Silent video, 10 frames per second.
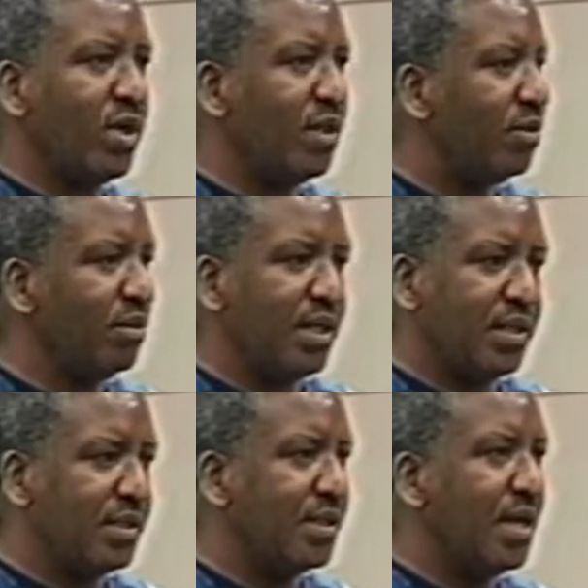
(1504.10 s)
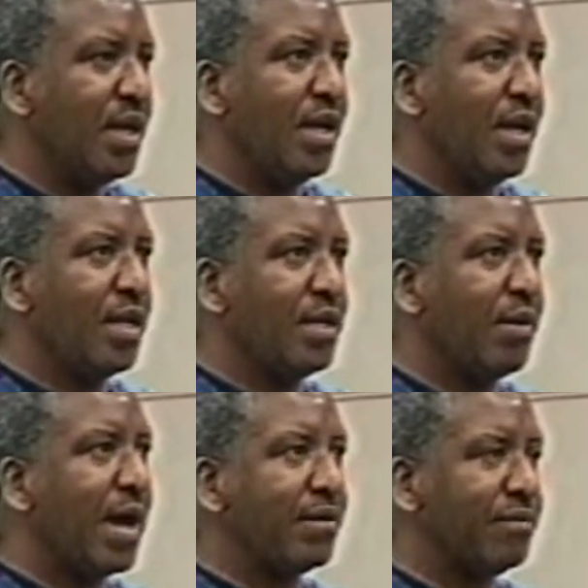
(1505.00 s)
we do this,
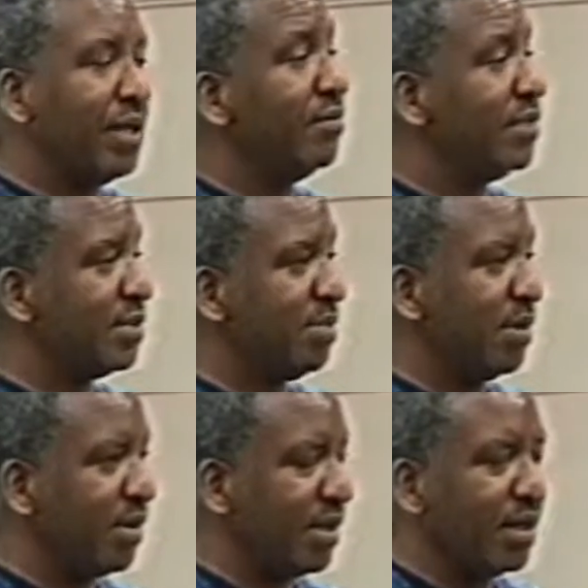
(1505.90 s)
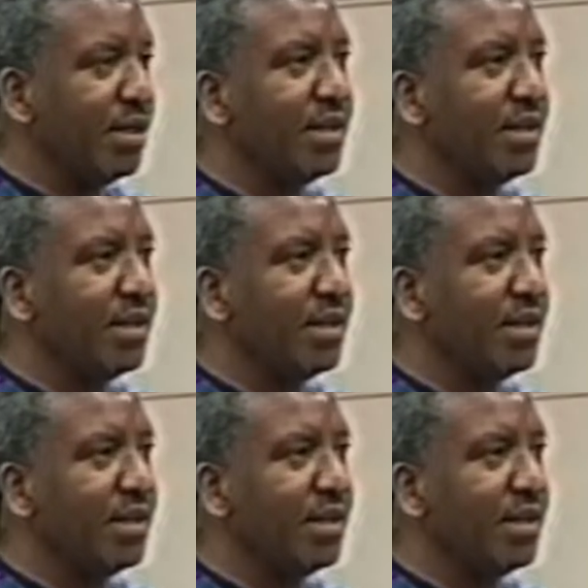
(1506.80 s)
out of love and spirit.